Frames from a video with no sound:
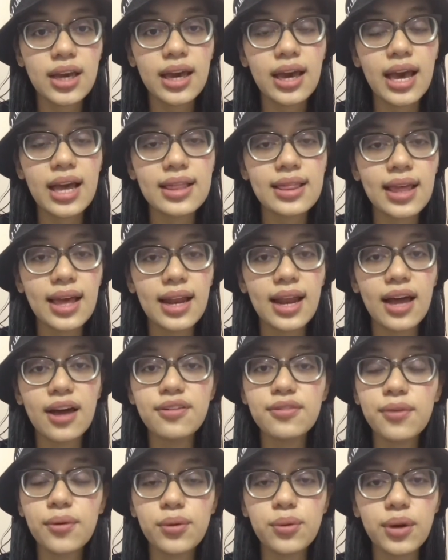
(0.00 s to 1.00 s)
and that
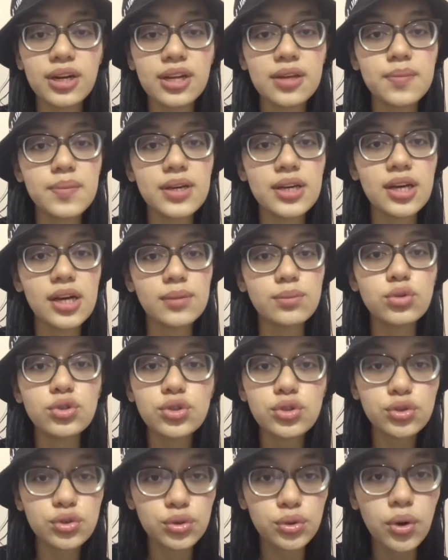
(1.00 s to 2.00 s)
I've already become
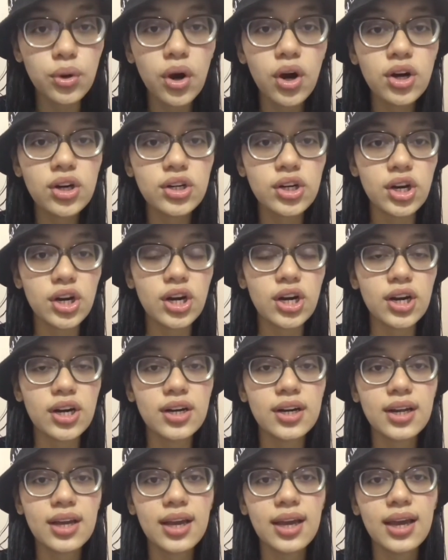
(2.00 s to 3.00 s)
stronger,
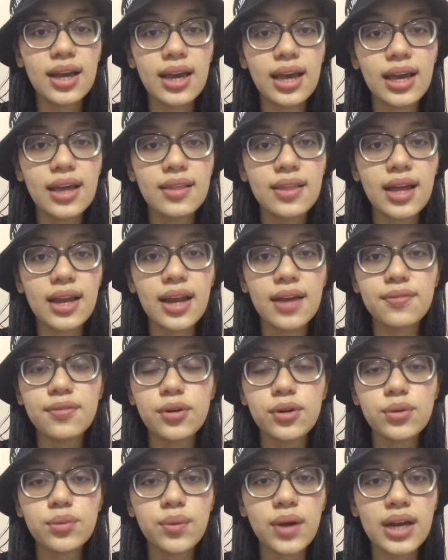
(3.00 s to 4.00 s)
and that I've
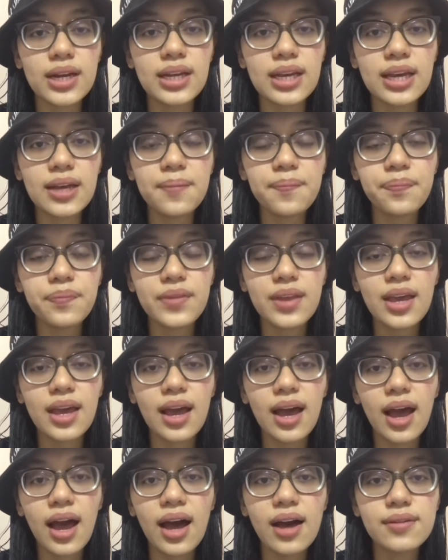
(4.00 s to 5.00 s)
already
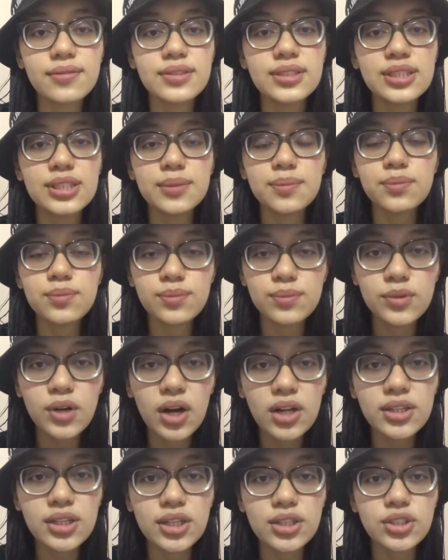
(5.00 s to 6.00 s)
have some
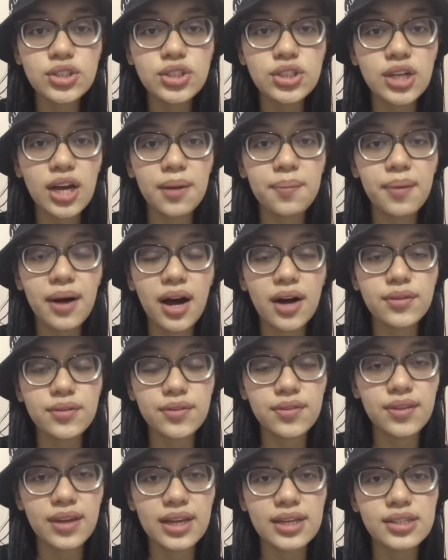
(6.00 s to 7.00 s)
knowledge about
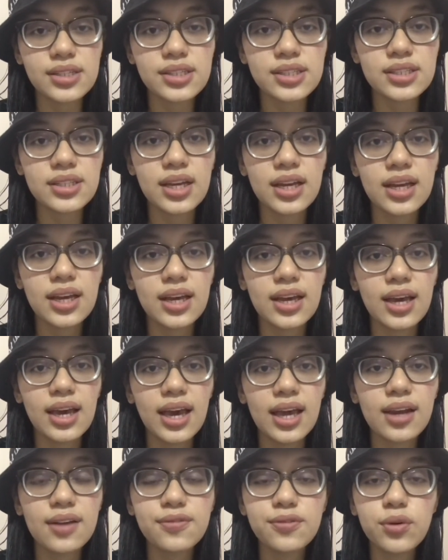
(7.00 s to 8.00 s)
this,
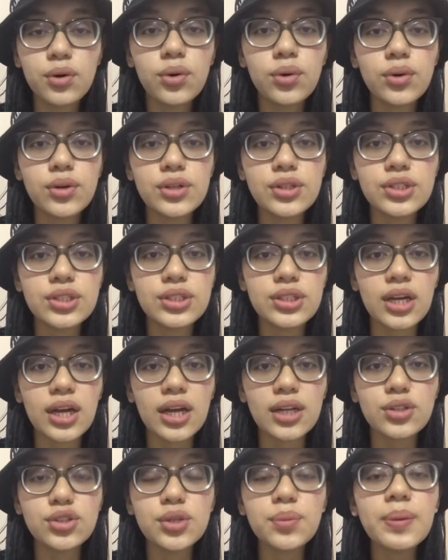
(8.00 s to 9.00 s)
and of course
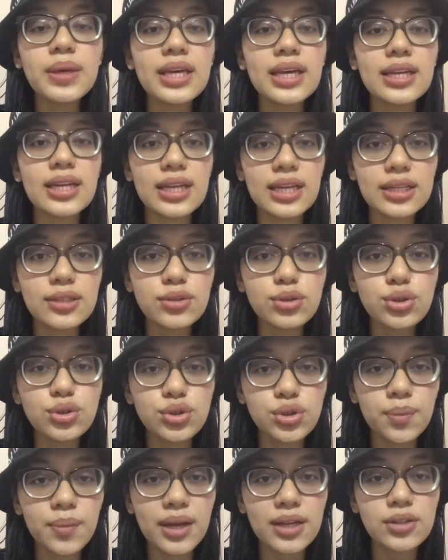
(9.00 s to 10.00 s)
to be an
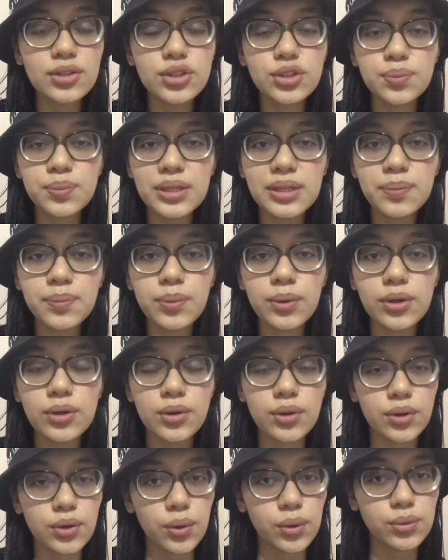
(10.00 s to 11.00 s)
instrument to people who
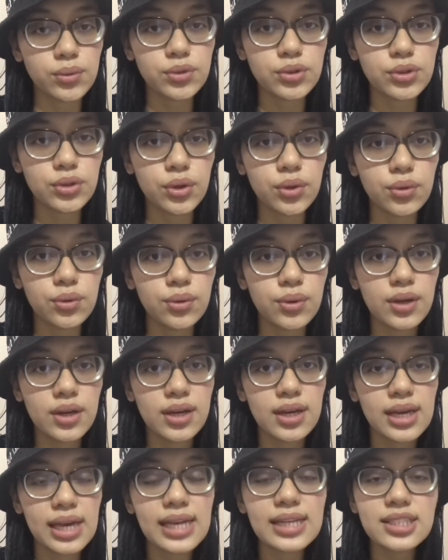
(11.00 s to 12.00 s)
are also
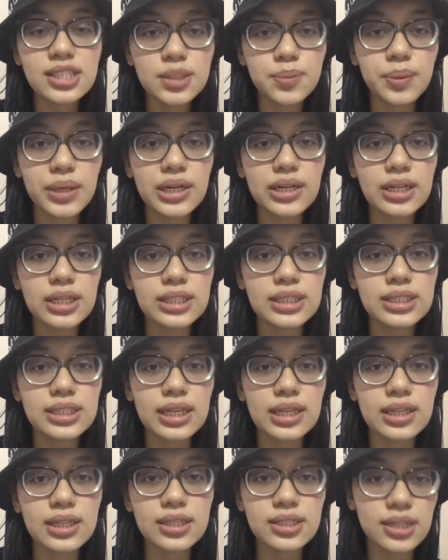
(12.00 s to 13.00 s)

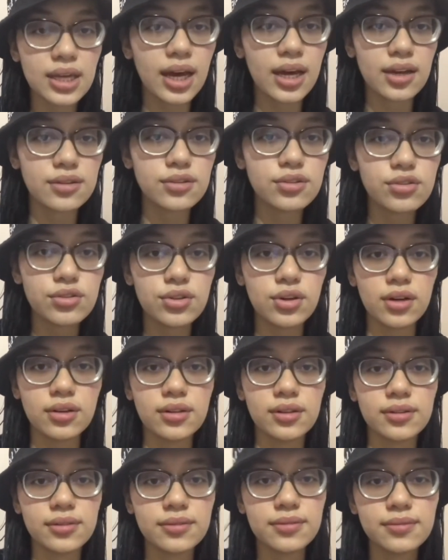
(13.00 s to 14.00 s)
experiencing this kind of
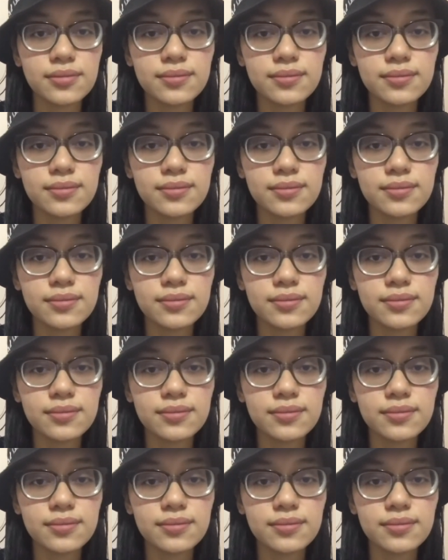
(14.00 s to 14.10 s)
struggle.